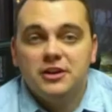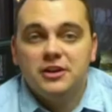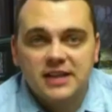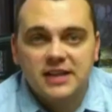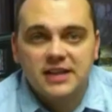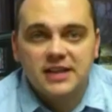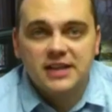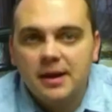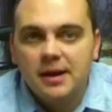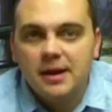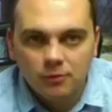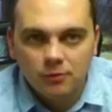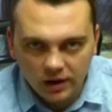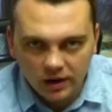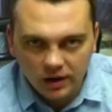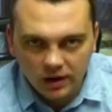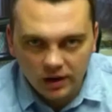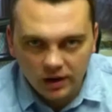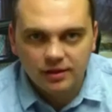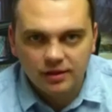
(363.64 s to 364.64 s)
your time
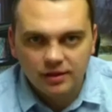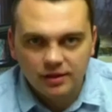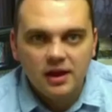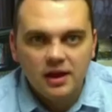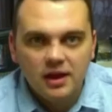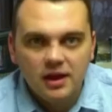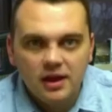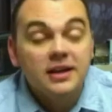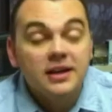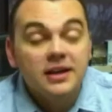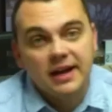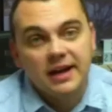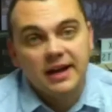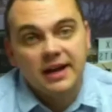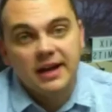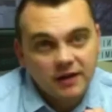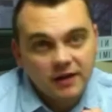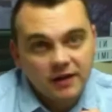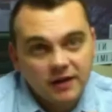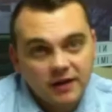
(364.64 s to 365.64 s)
with? Is
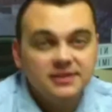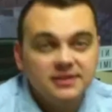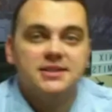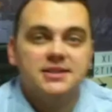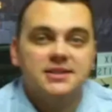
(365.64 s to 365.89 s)
that friends?